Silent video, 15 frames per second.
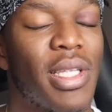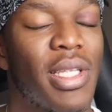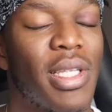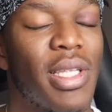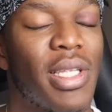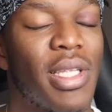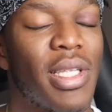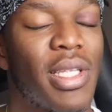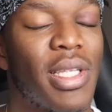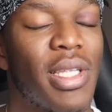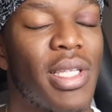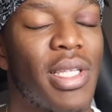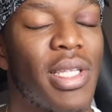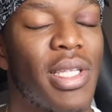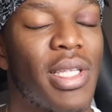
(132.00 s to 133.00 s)

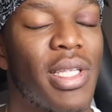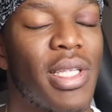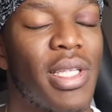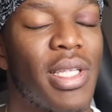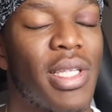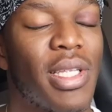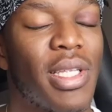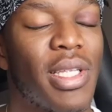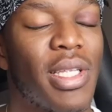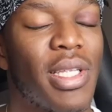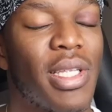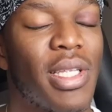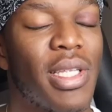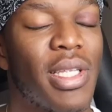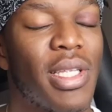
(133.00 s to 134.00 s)

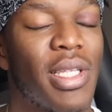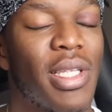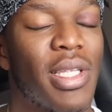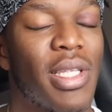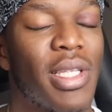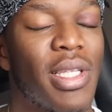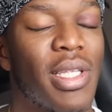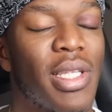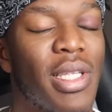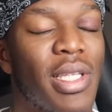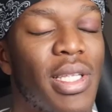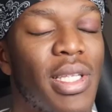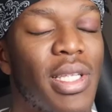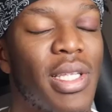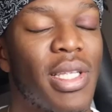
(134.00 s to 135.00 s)

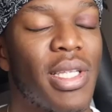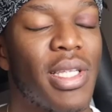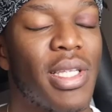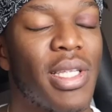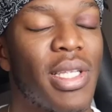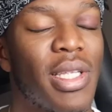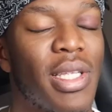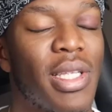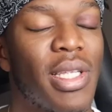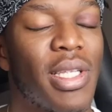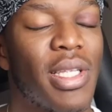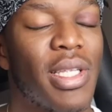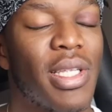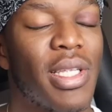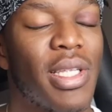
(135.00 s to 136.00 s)

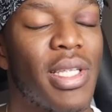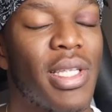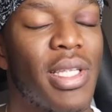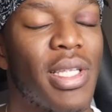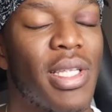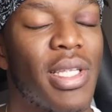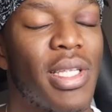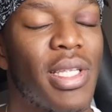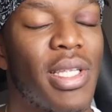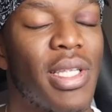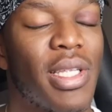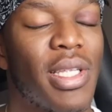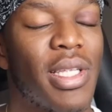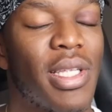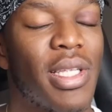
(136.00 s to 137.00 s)

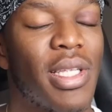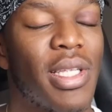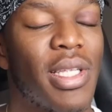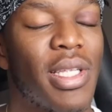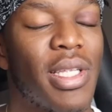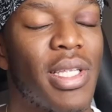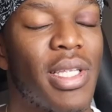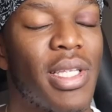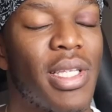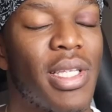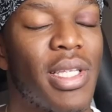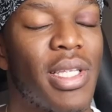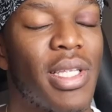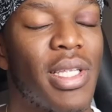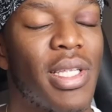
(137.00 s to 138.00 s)

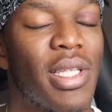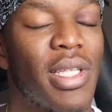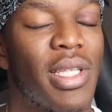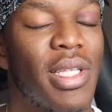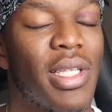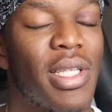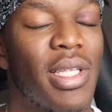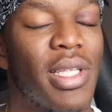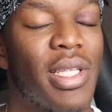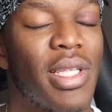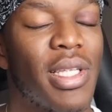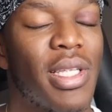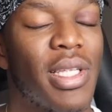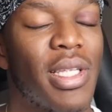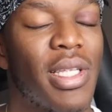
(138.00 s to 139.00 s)

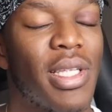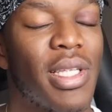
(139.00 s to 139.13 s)
(silent)